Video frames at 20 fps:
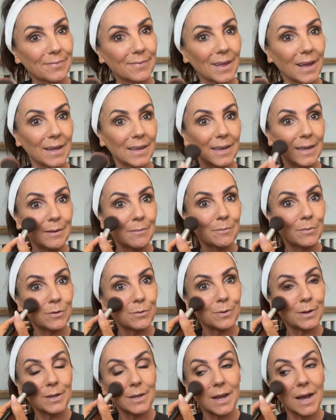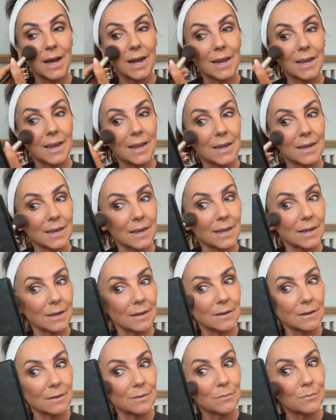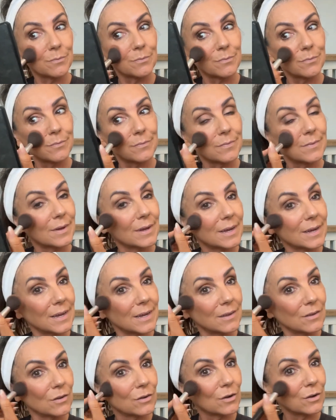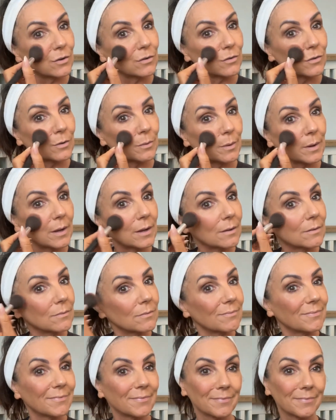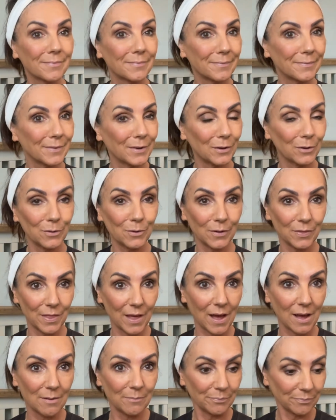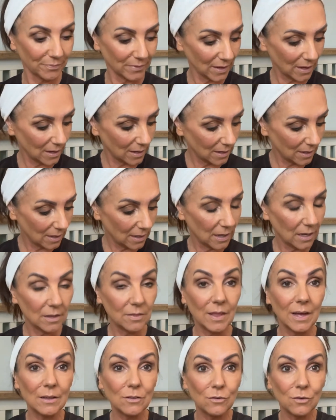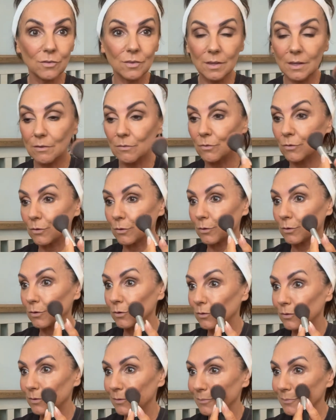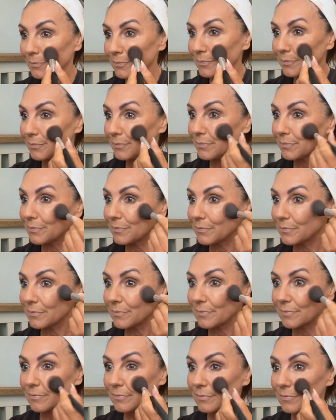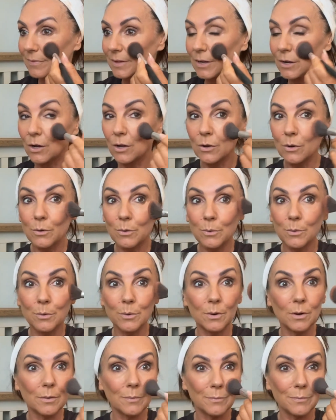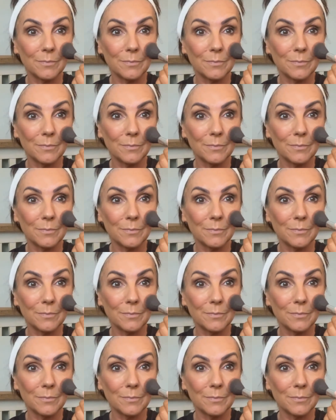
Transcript: and in between your highlighter and your contour. And look at that. That just gives us a glow,